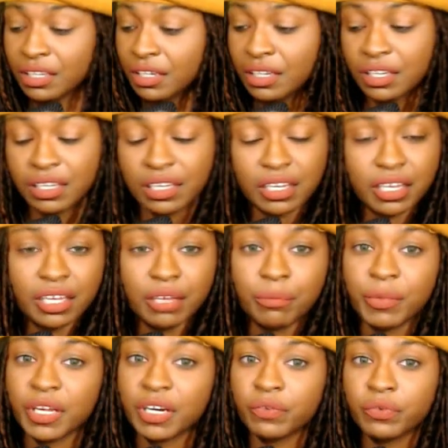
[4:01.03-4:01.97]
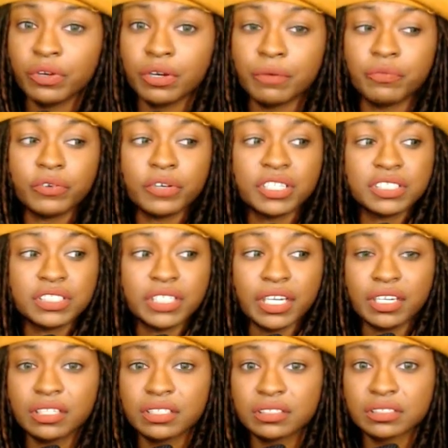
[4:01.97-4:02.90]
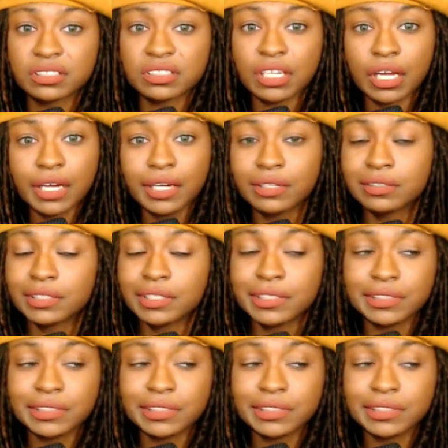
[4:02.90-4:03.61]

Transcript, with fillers: Hey man, if you're up for the challenge, I don't,